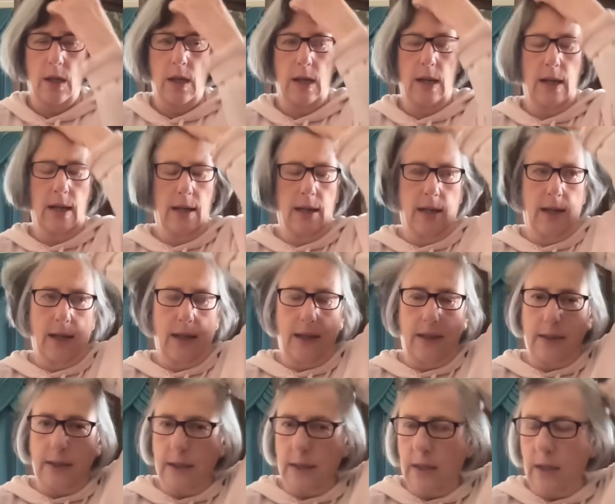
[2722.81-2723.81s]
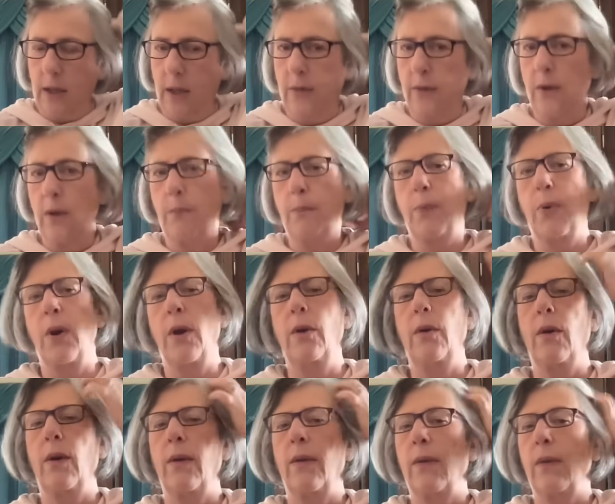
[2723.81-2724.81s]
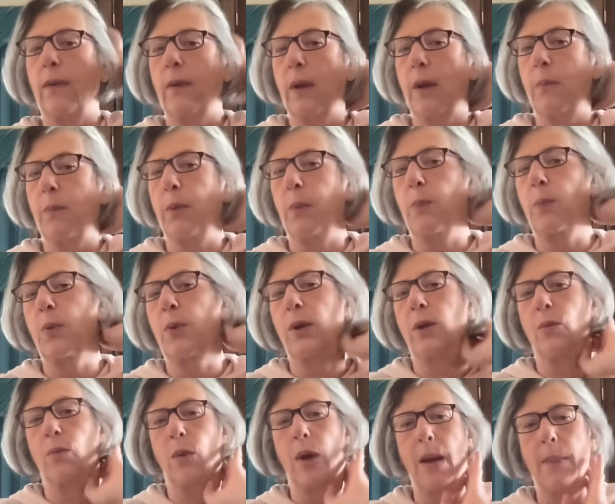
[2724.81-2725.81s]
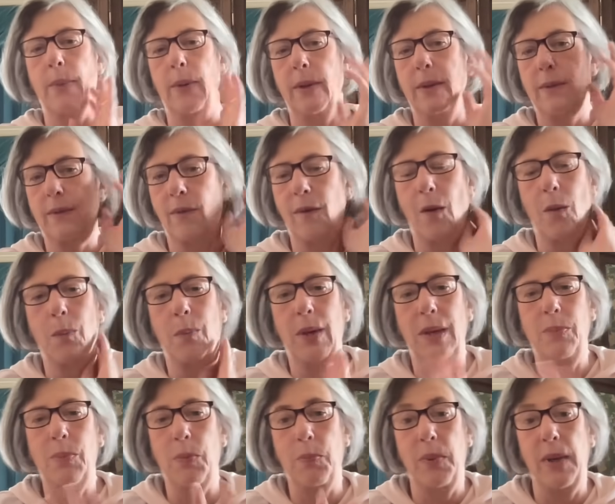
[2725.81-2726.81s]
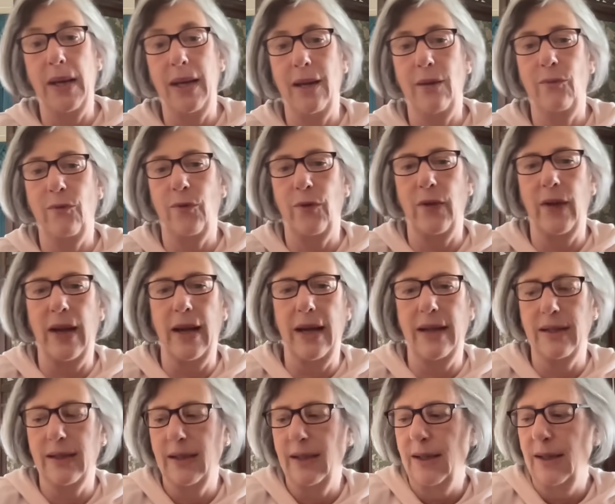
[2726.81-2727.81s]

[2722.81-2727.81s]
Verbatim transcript: uh, it's go- the progress is going to be pretty rapid, so be prepared for that.